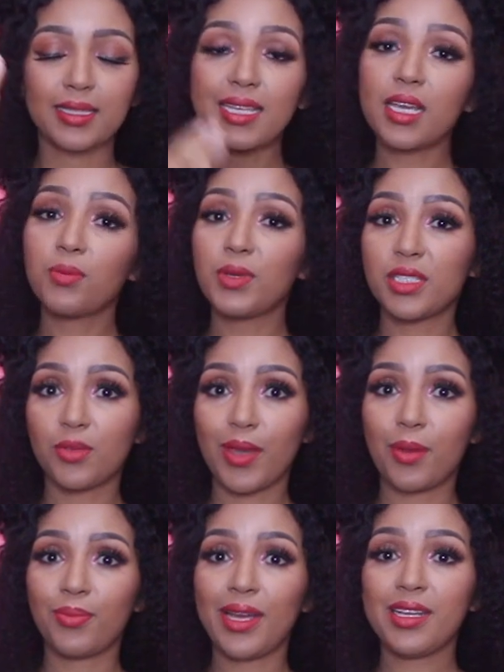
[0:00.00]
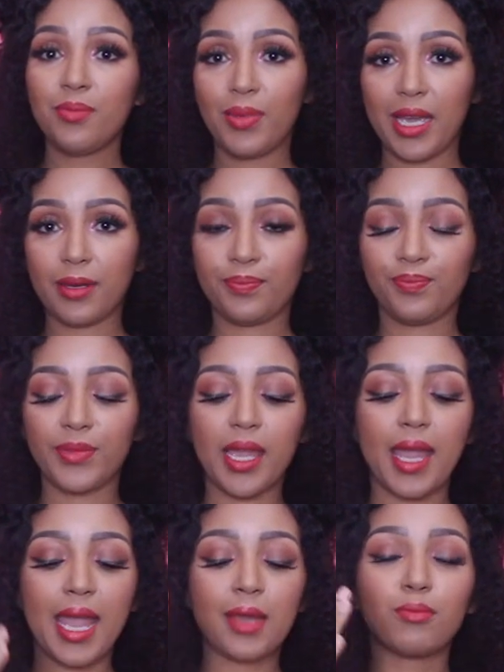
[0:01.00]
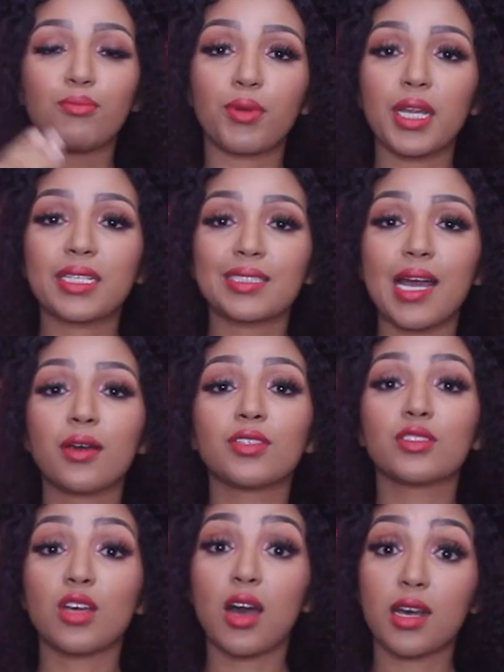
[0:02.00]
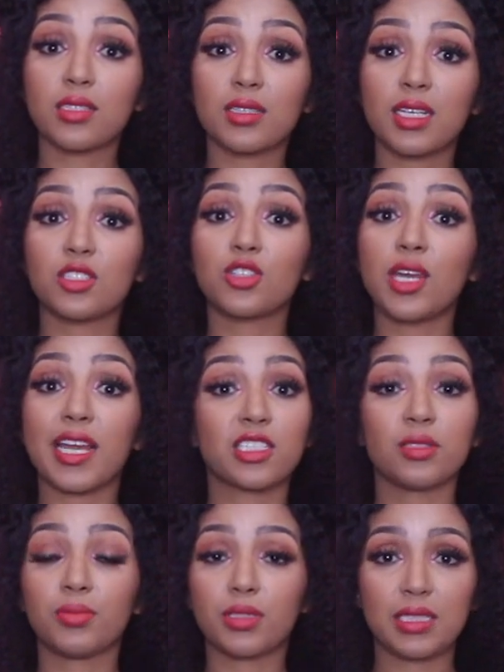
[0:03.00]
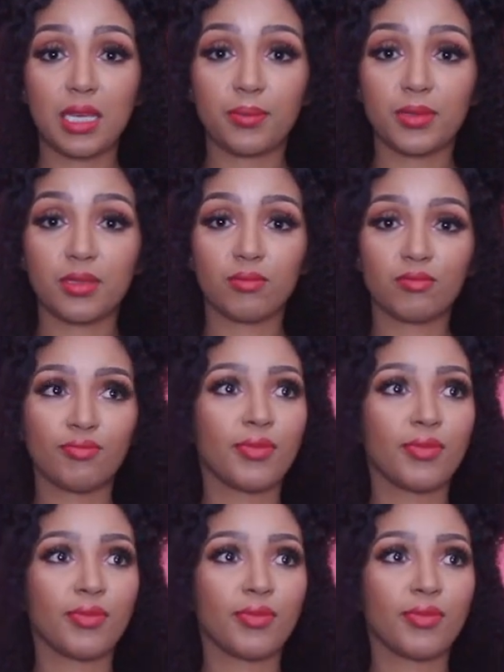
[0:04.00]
take a piece of paper and a pen and break down the task into actionable steps.